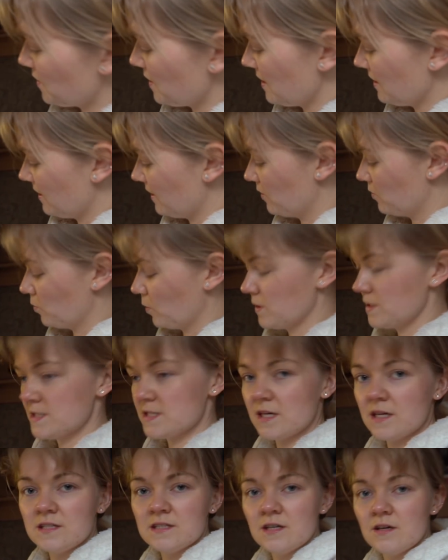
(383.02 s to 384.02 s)
it like one
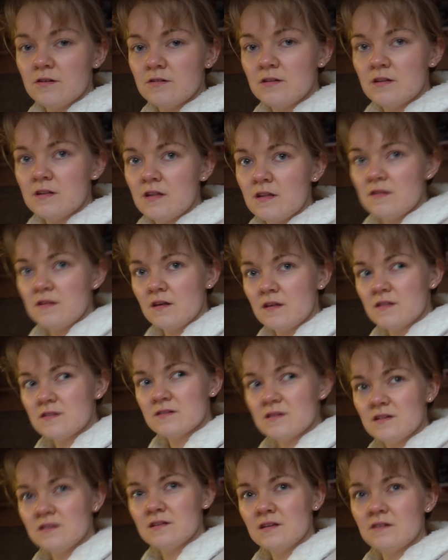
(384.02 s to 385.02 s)
side down and then the other
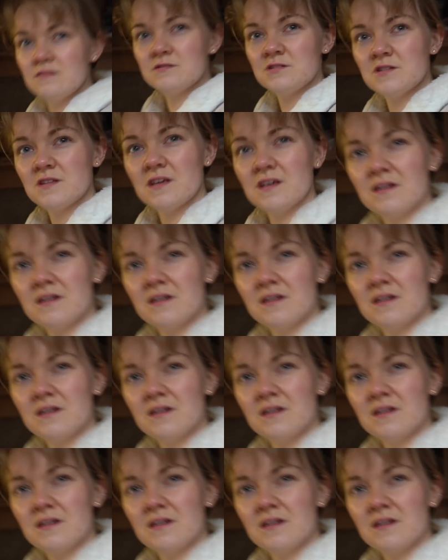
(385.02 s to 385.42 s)
side down, do you think?